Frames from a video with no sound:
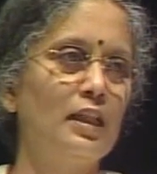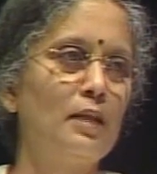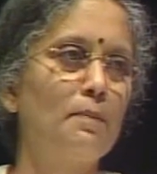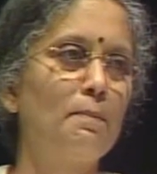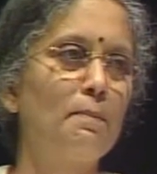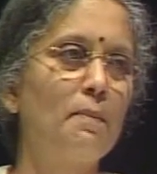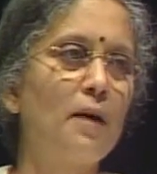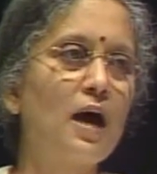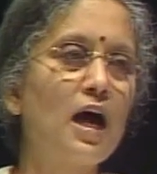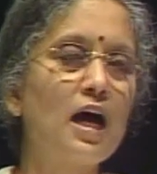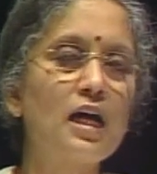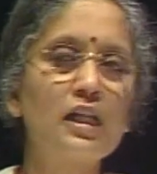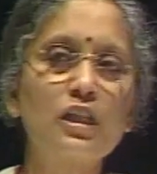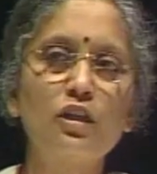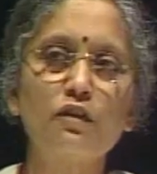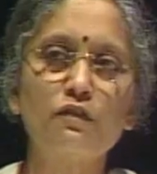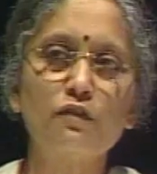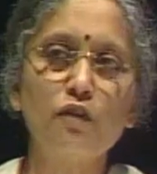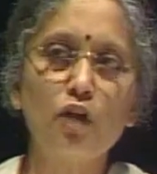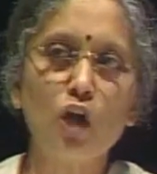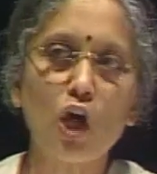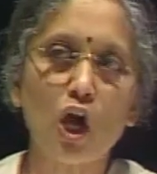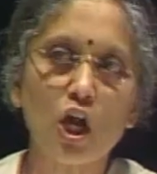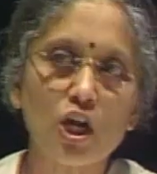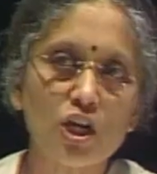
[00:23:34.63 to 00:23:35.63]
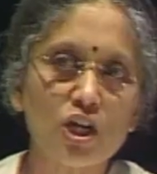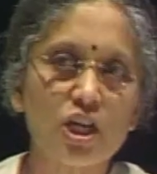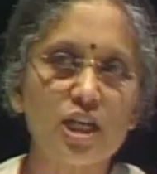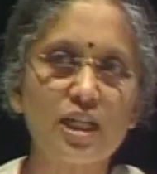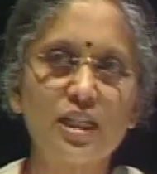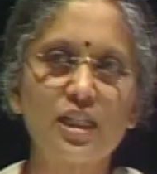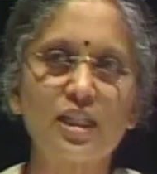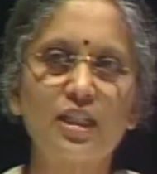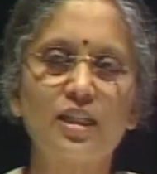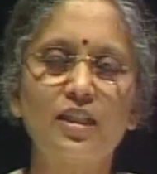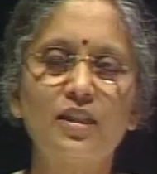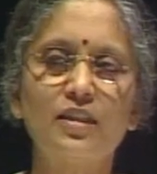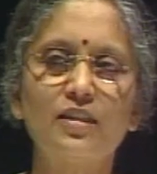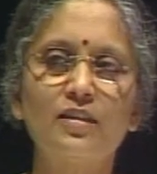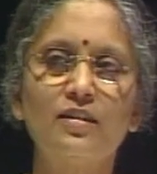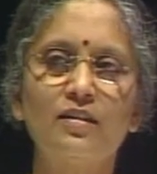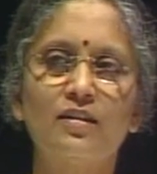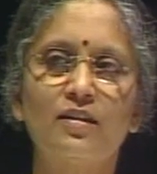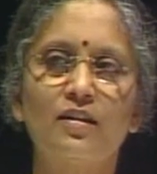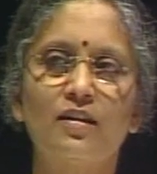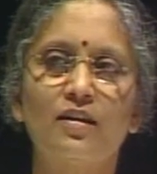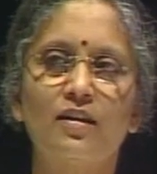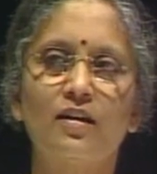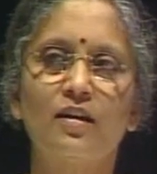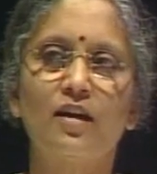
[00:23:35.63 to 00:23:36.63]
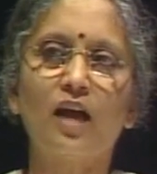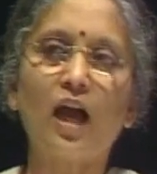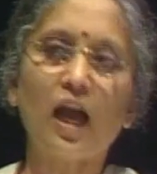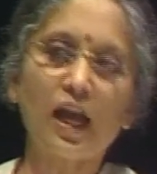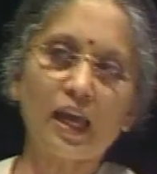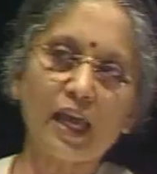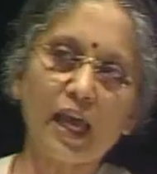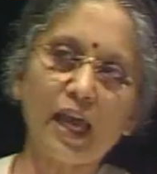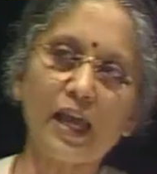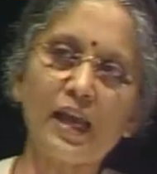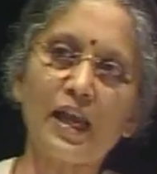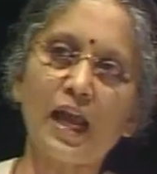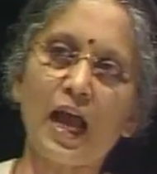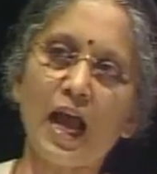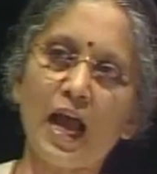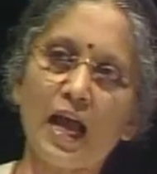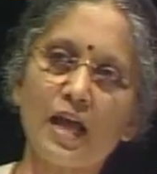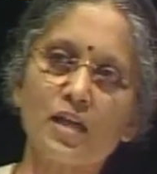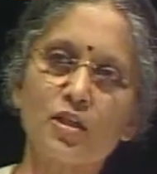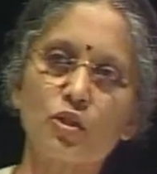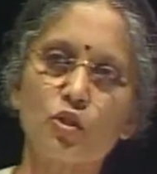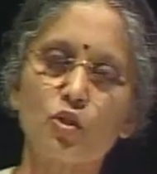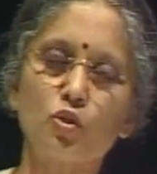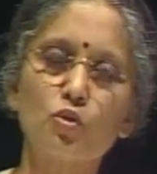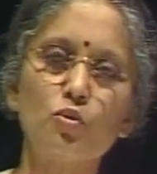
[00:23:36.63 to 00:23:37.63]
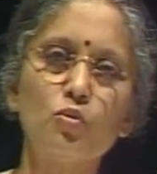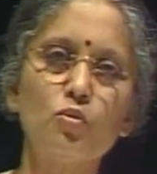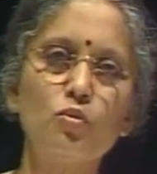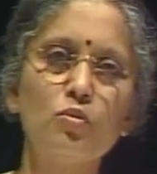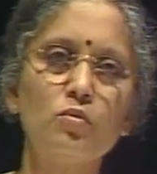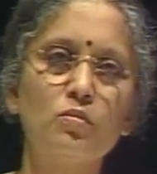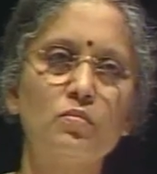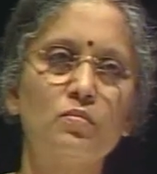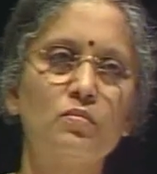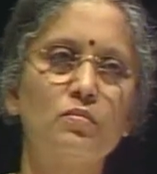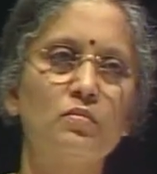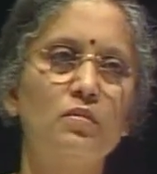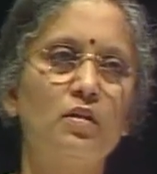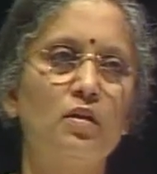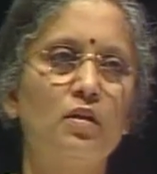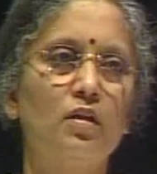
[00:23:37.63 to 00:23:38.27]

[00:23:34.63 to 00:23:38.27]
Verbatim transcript: The path of non-return again has two